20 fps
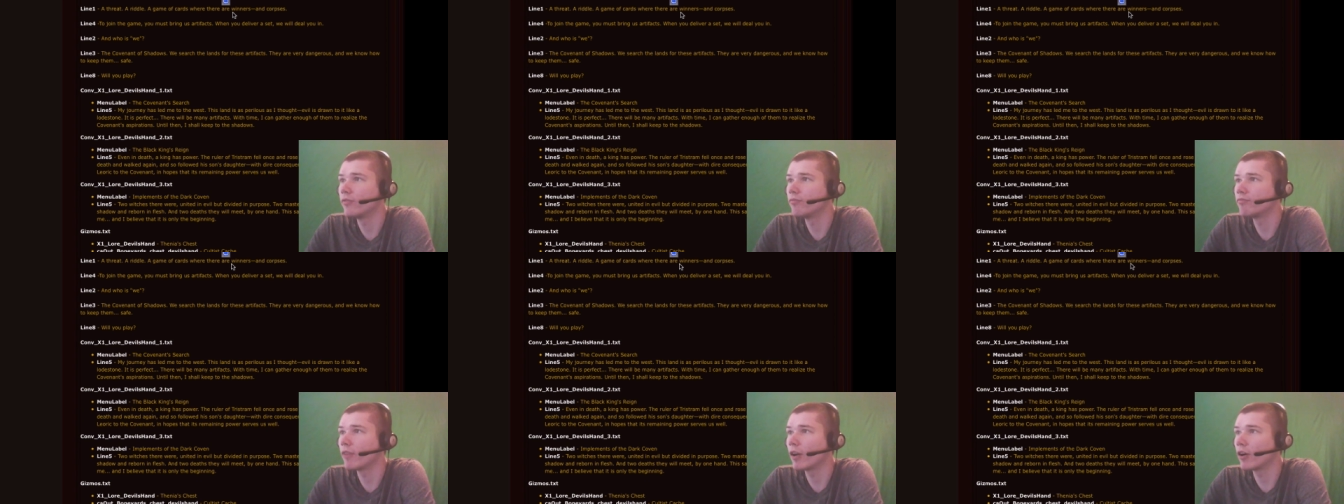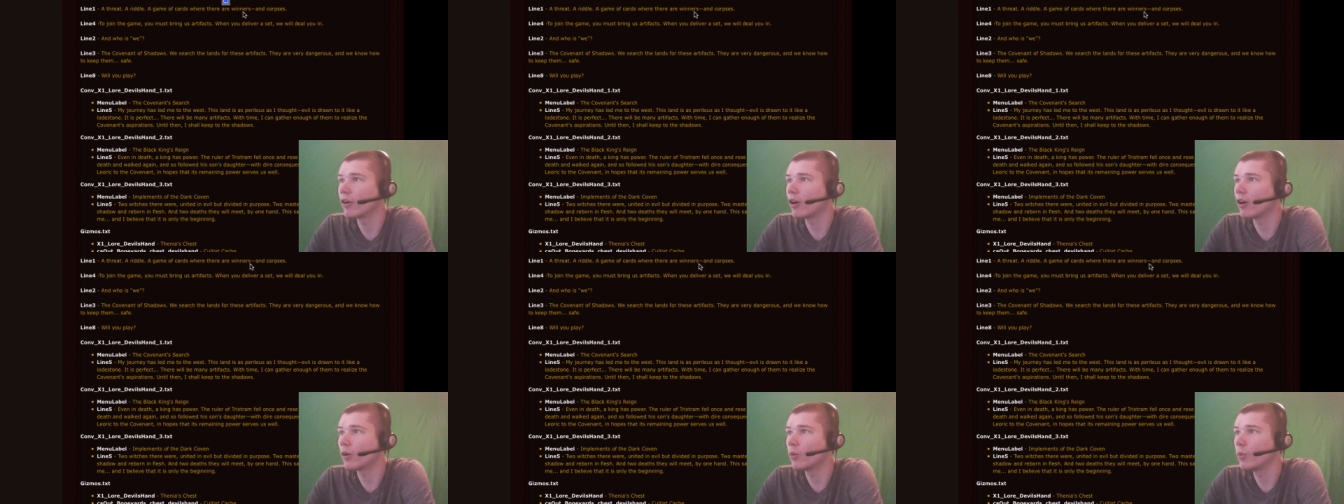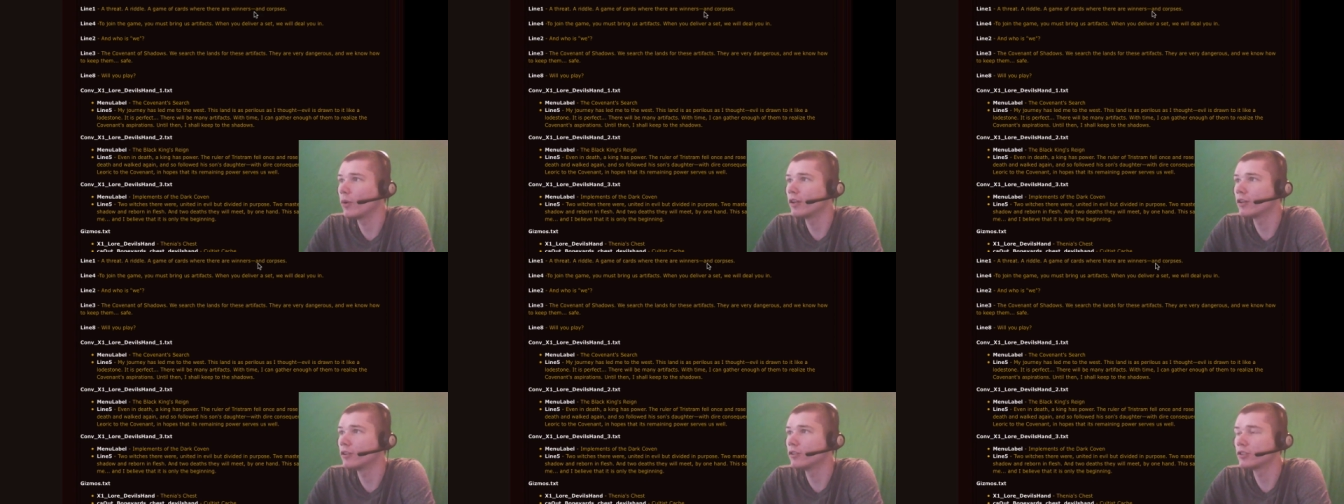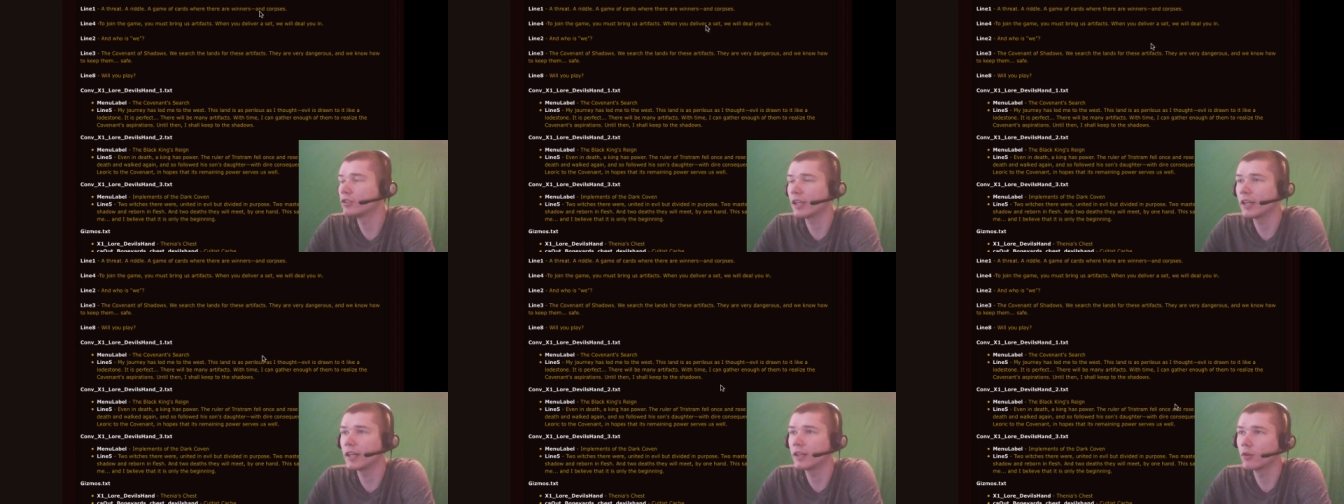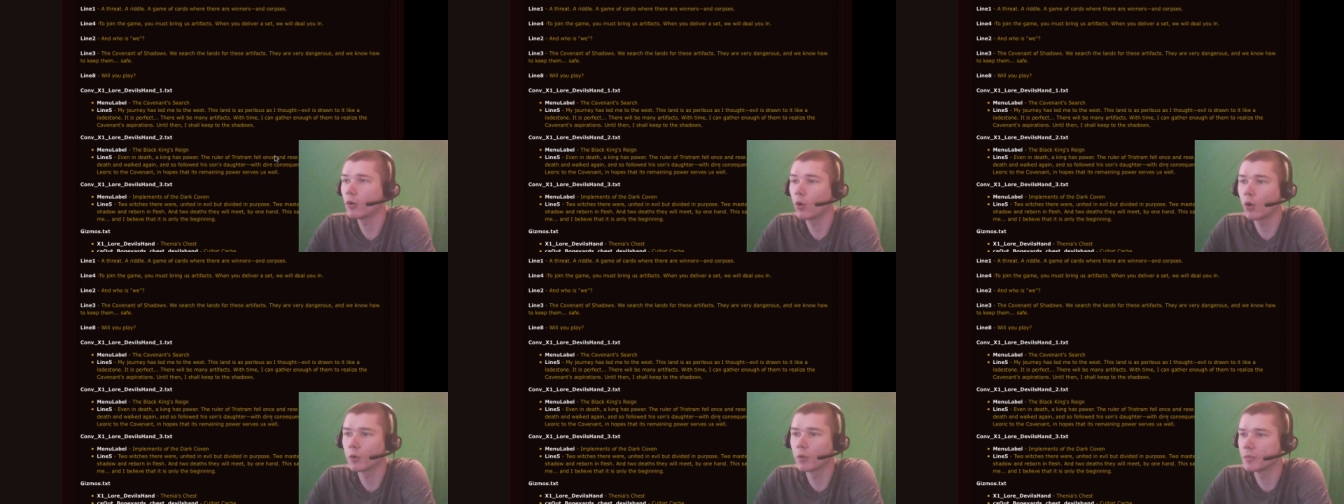there are winners and
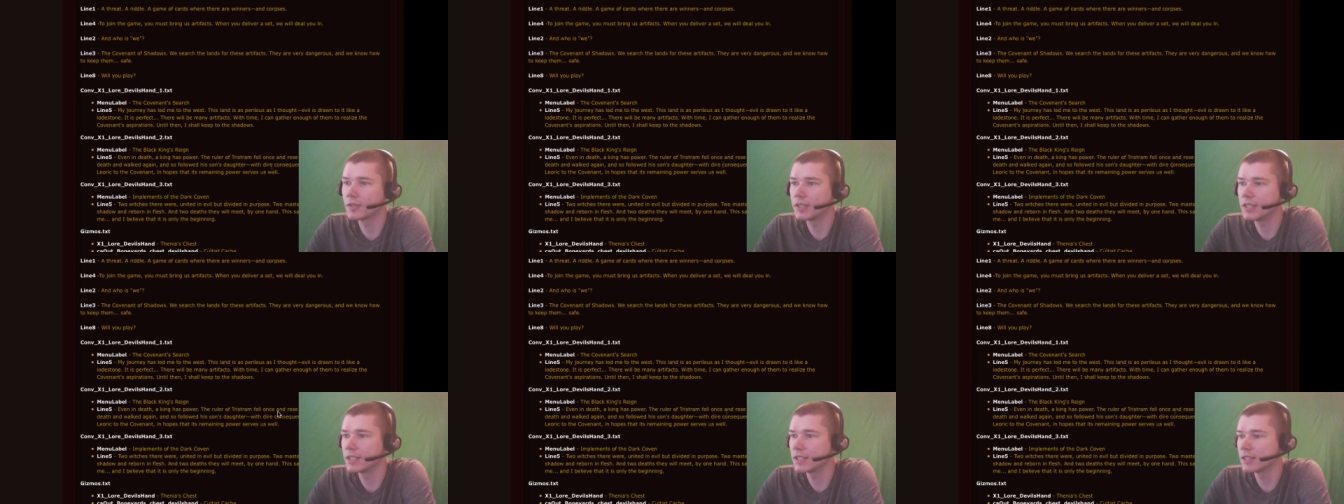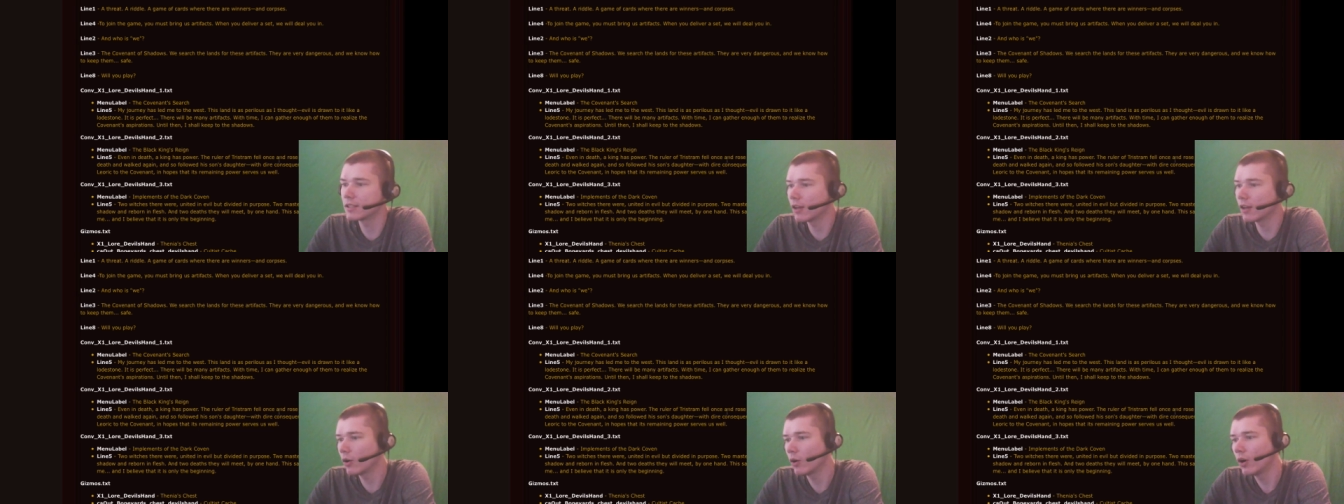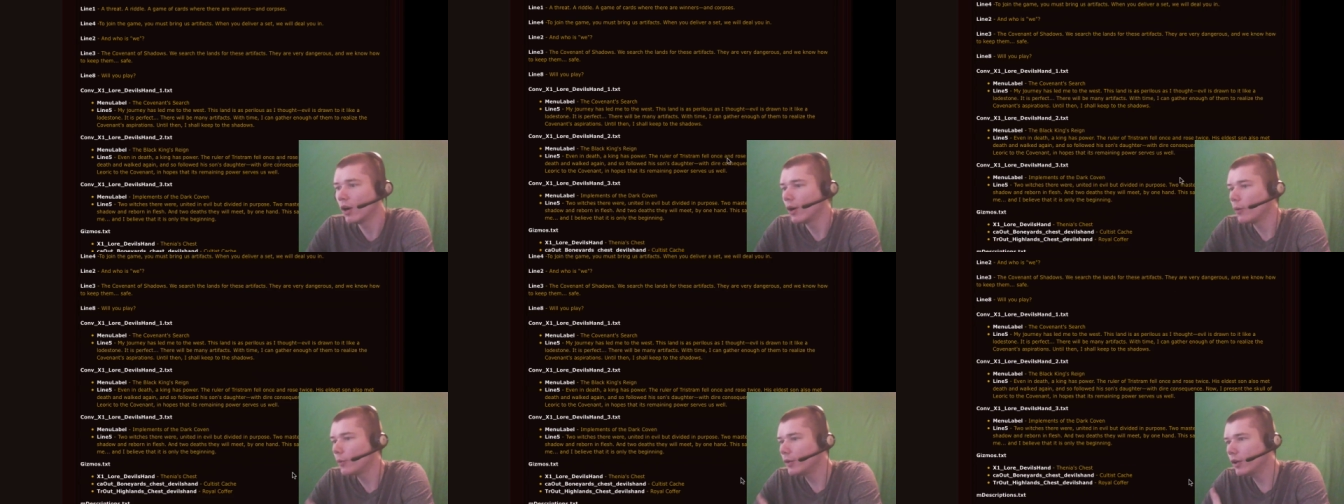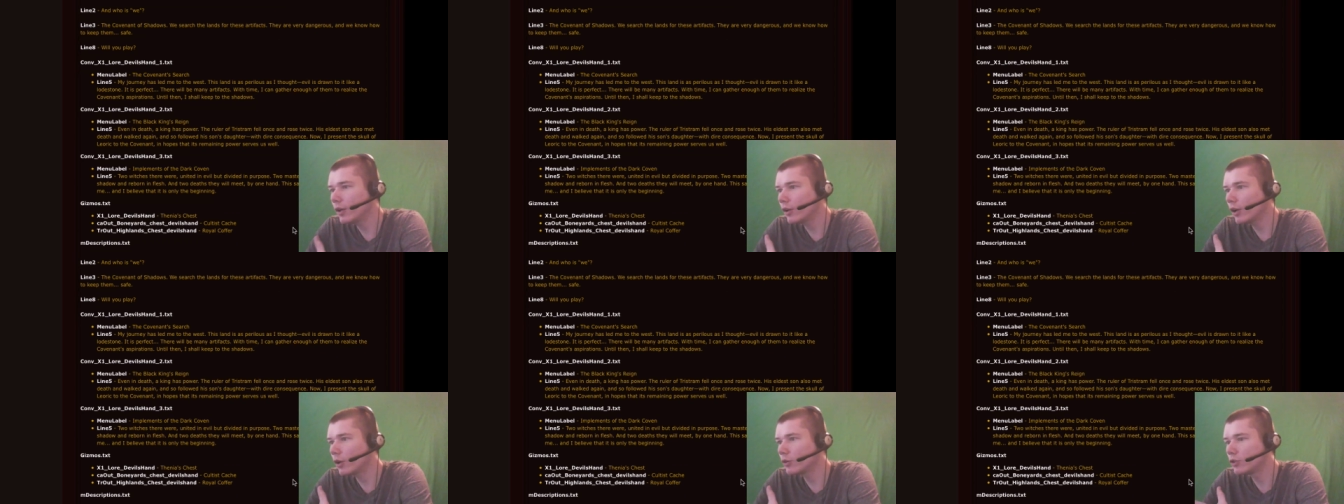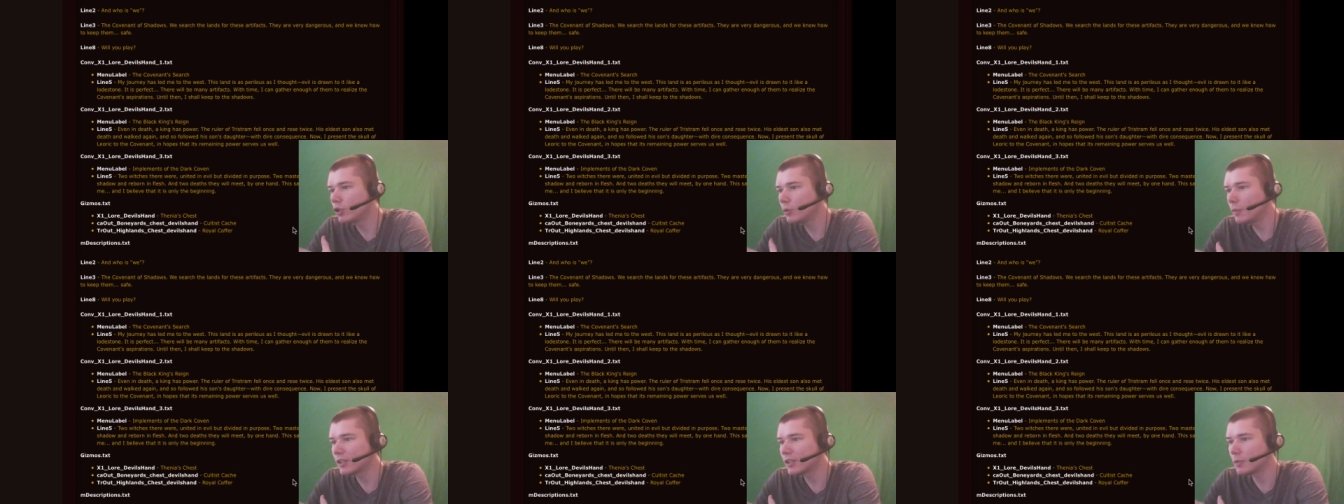corpses. So we don't know
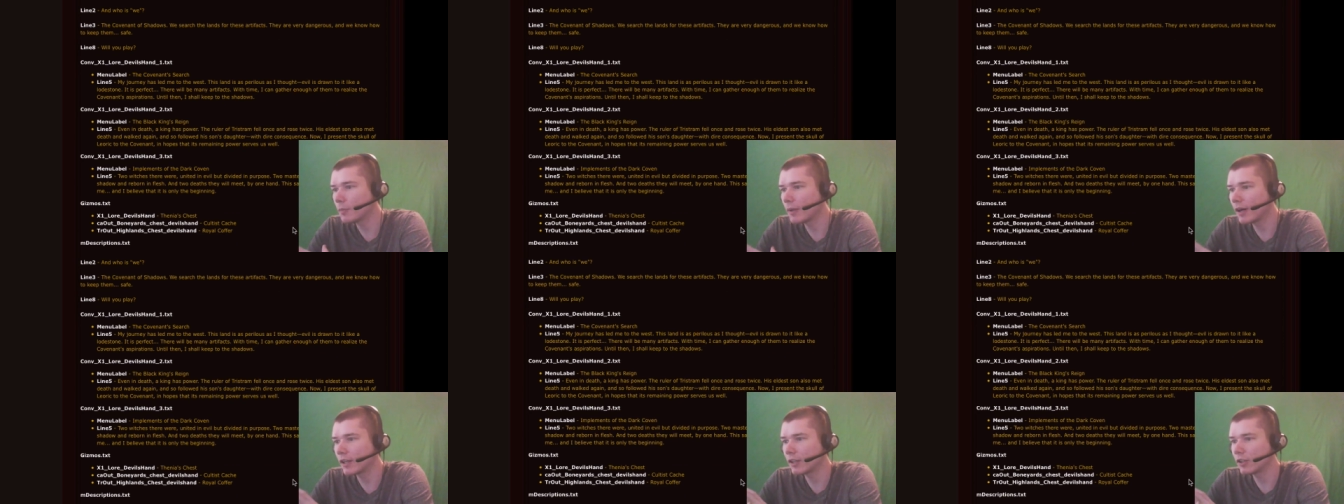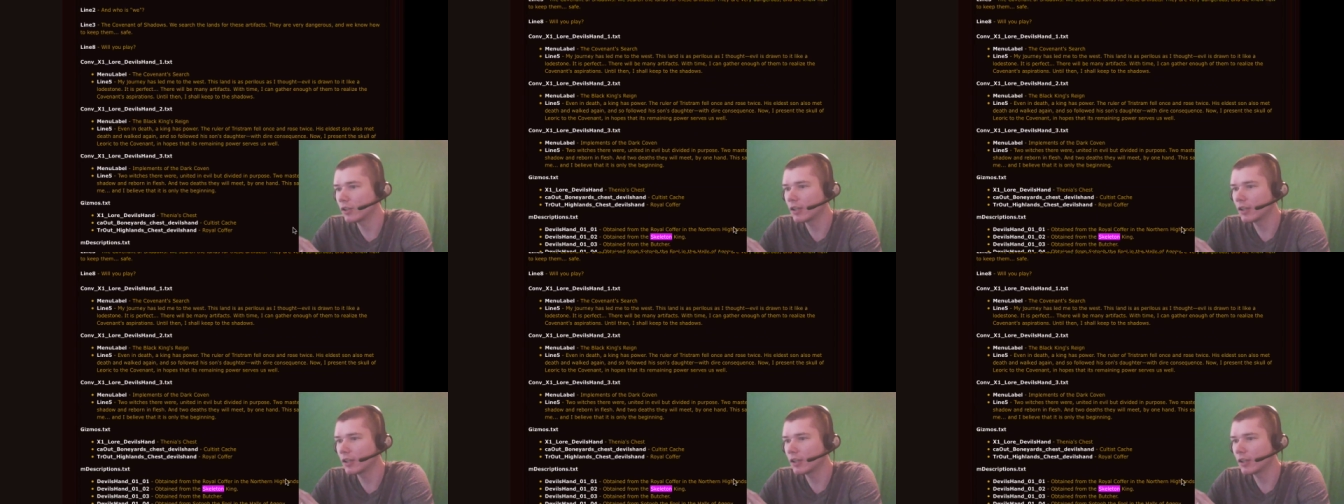too much about it.